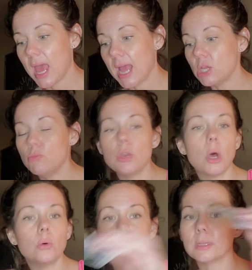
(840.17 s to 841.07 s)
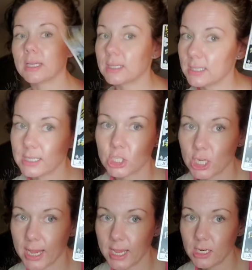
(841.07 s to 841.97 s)
and you know that this
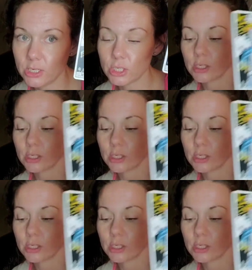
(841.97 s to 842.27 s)
change,